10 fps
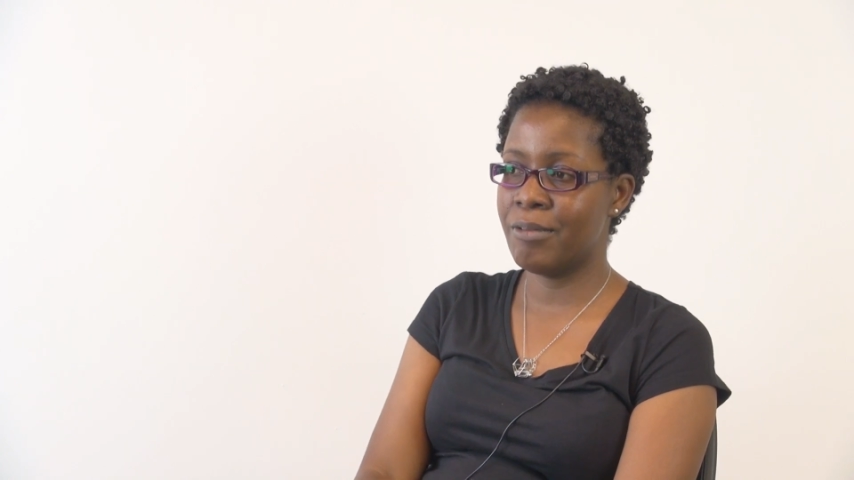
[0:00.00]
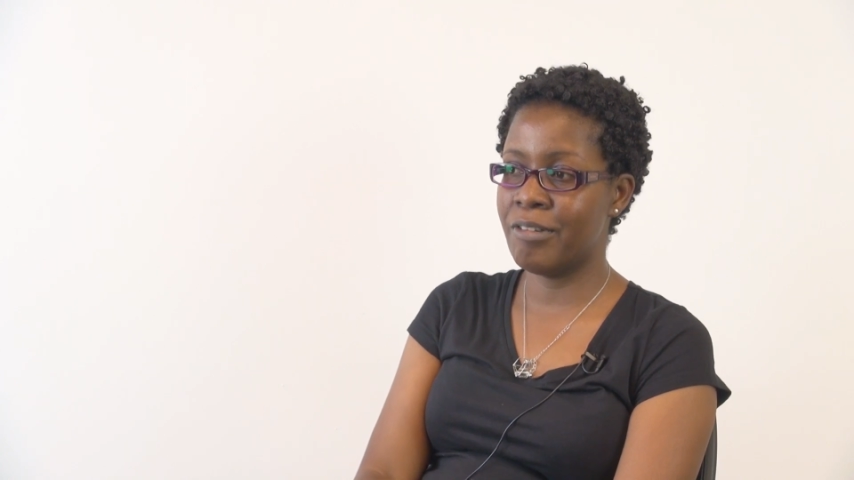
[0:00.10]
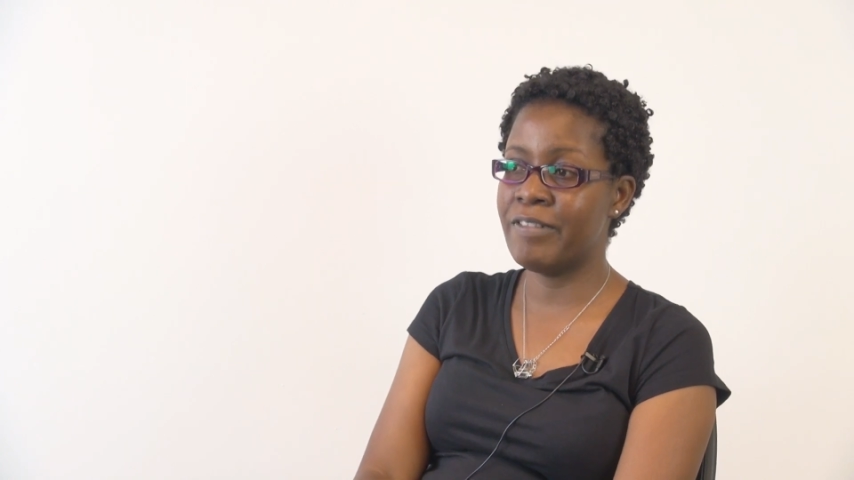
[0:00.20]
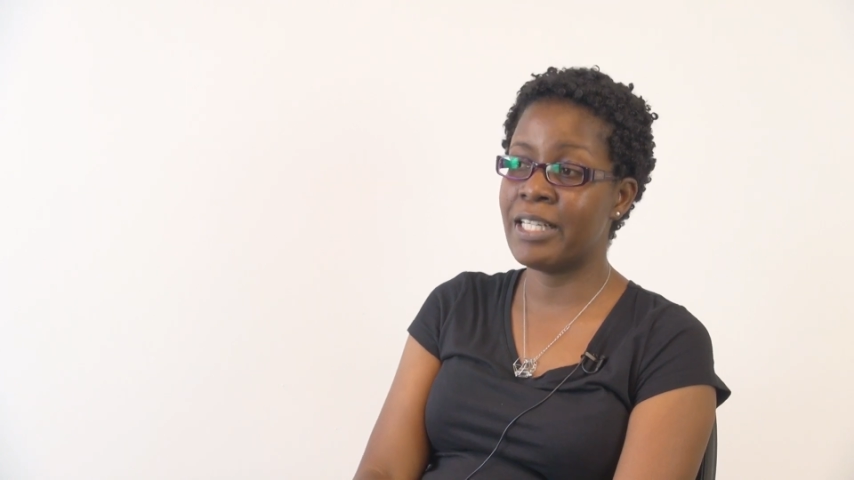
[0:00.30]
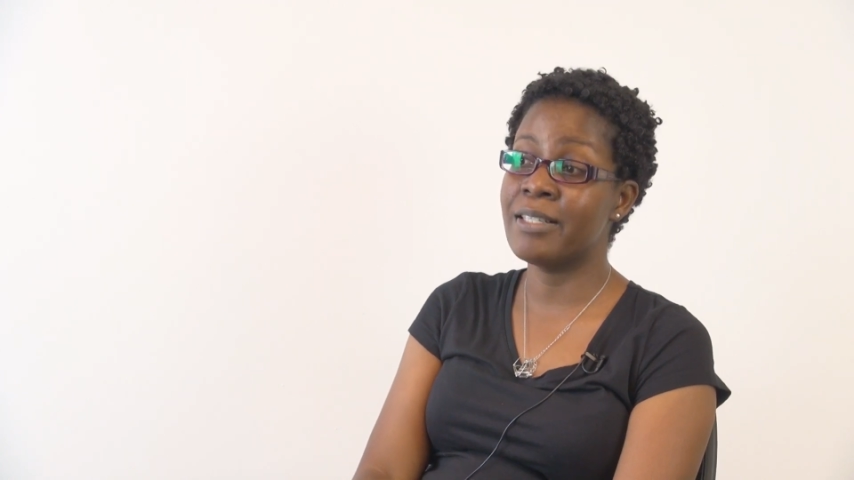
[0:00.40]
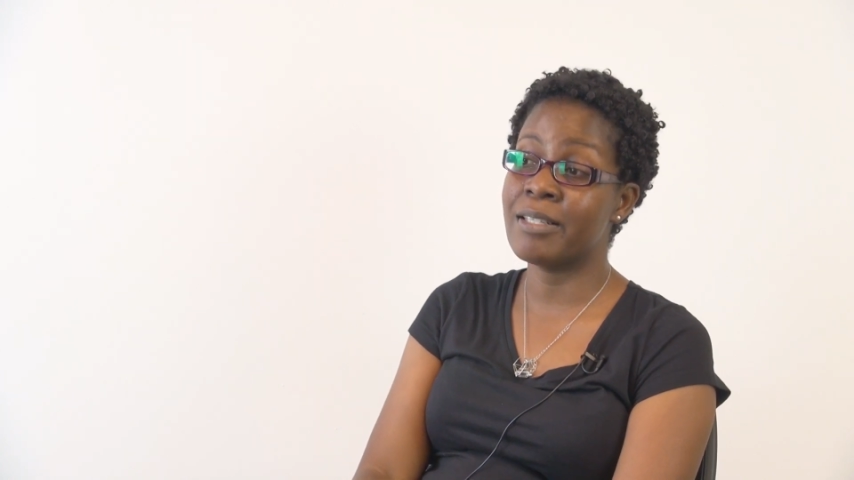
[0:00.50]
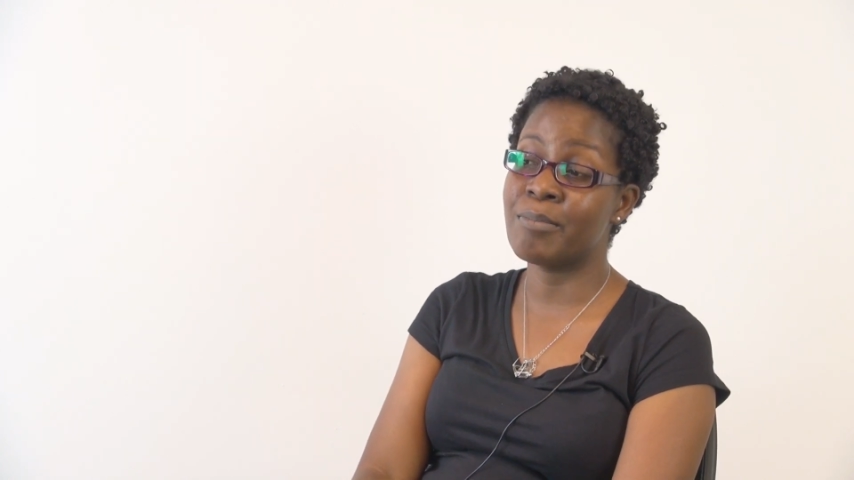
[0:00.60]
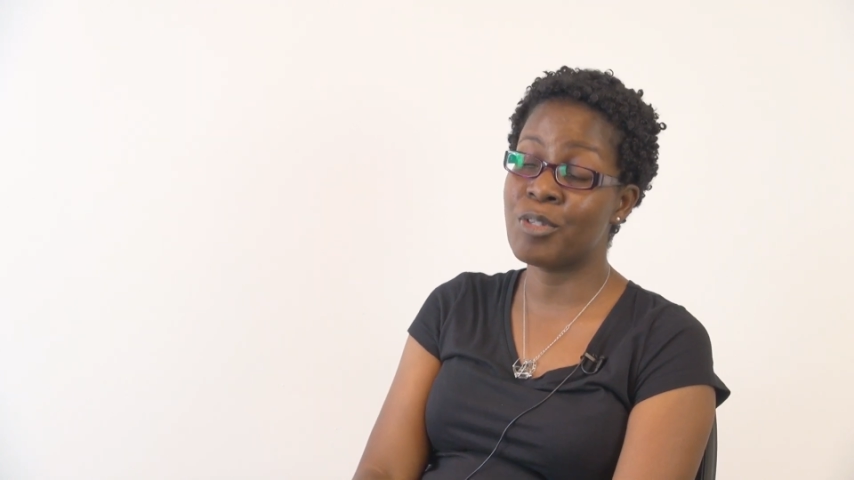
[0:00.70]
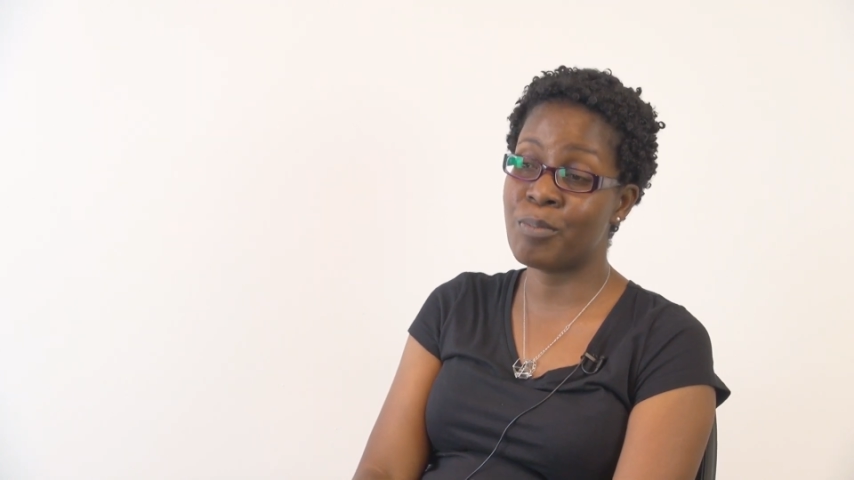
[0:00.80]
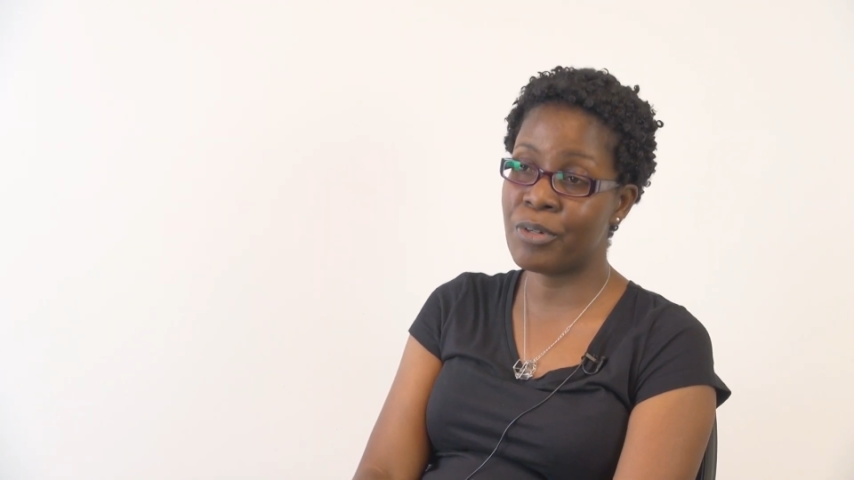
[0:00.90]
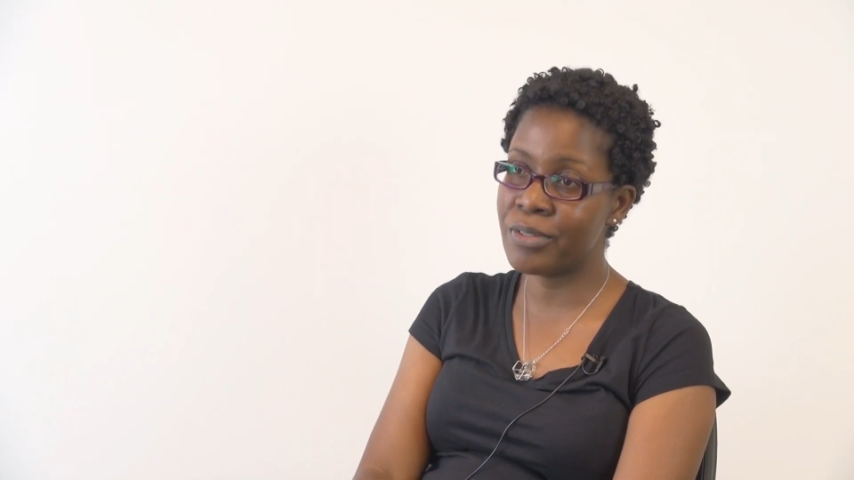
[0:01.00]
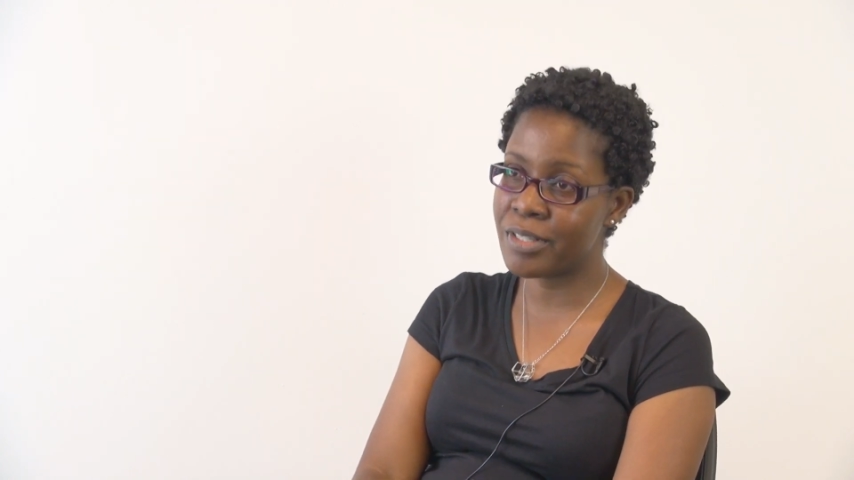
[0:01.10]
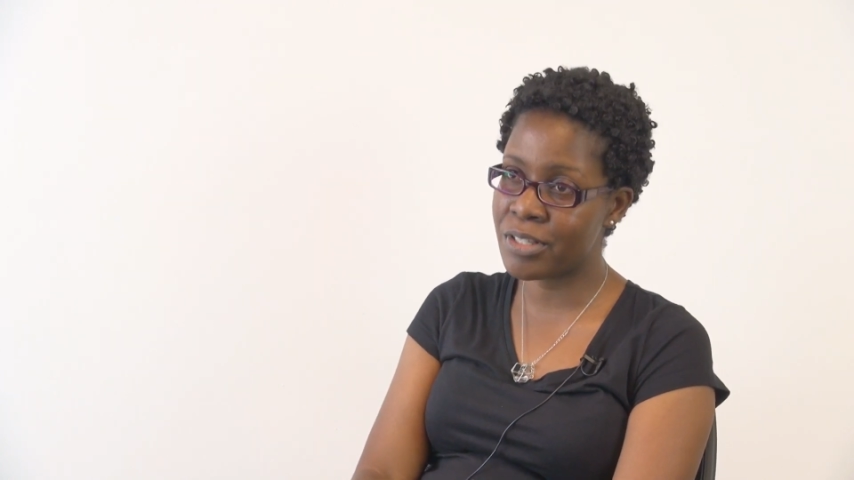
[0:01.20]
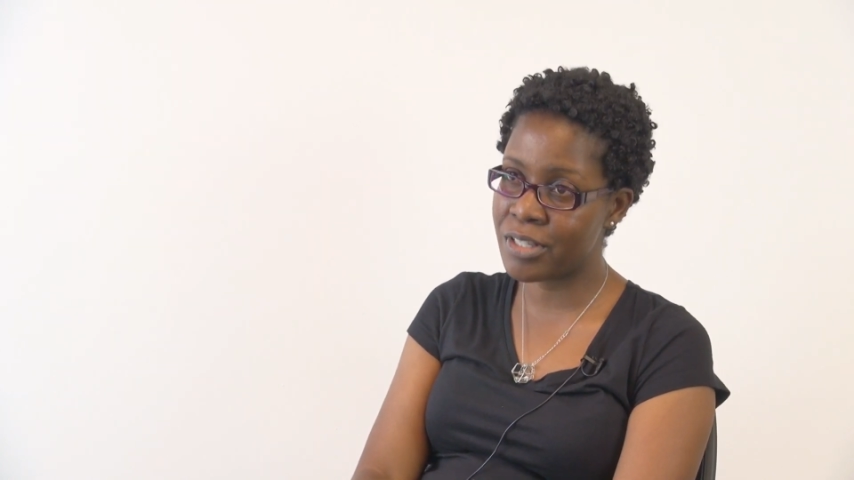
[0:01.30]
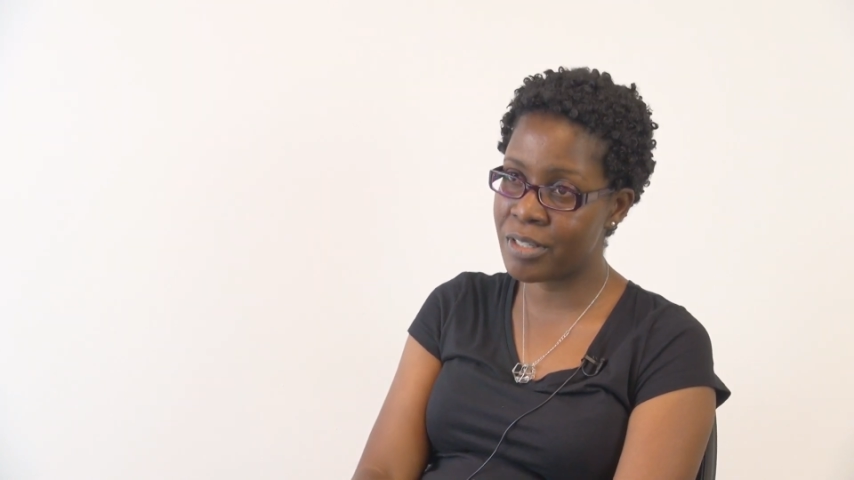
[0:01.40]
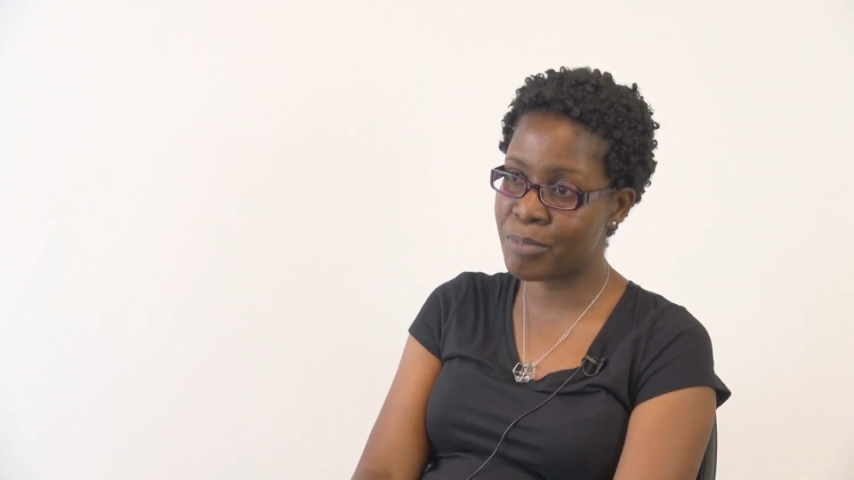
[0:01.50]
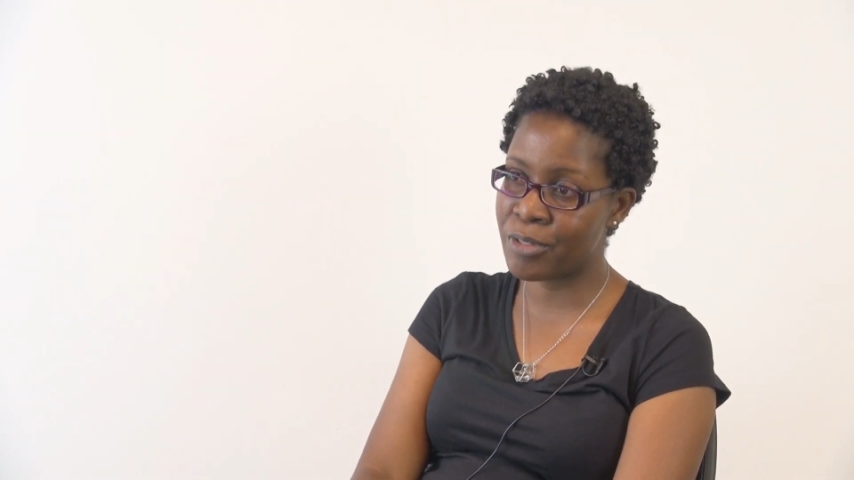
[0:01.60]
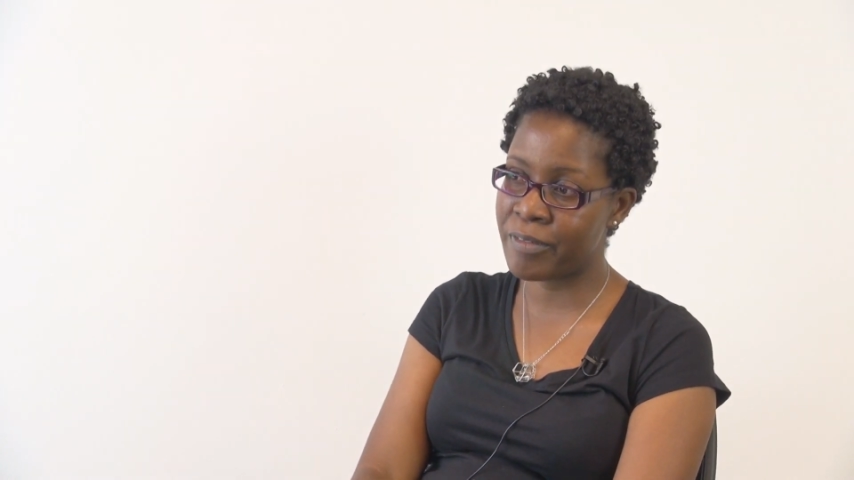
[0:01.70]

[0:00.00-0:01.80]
we've done some sponsorships